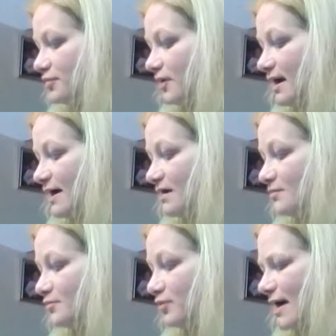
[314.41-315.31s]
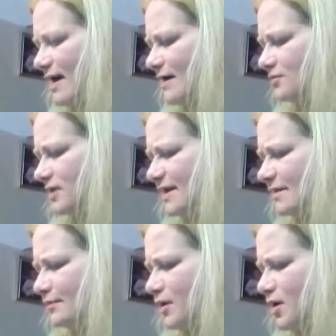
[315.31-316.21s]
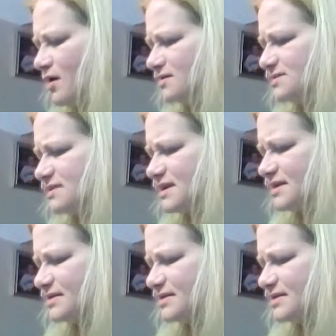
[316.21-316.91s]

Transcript: brown, brown like bronzy,